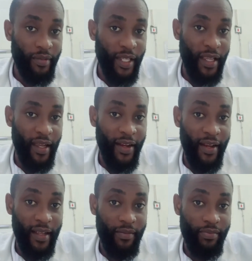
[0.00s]
take
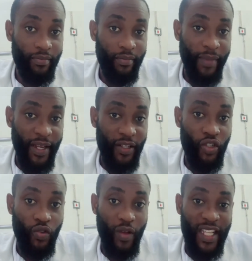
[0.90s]
another minute
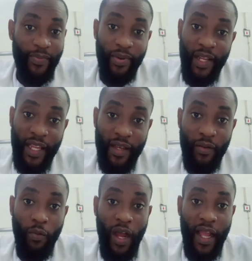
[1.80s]
to
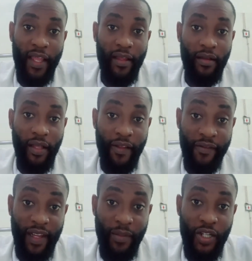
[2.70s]
explain why
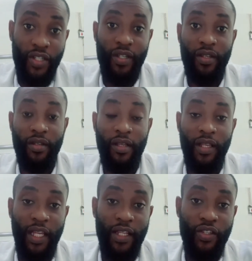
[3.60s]
inflammation
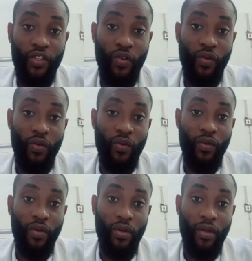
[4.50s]
leads to
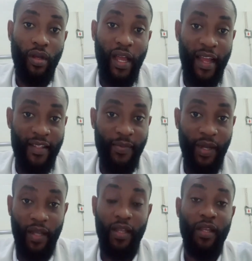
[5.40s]

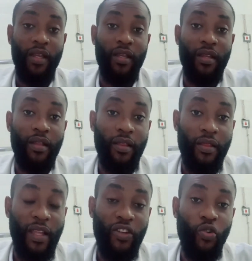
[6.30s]
asthma.
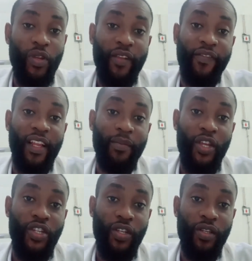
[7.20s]
Now, during
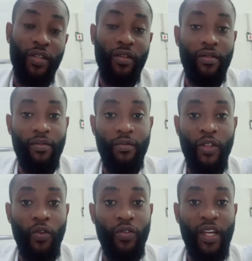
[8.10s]
inflammation,
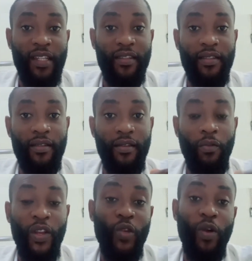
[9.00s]
we know that
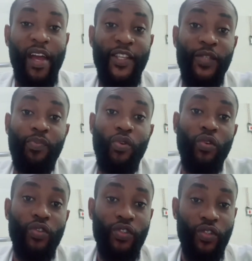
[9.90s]
when you are
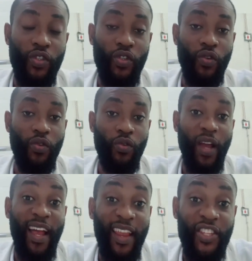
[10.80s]
exposed to
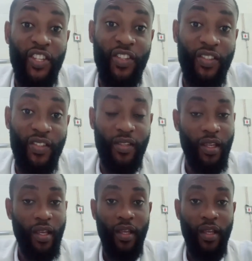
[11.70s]
allergens,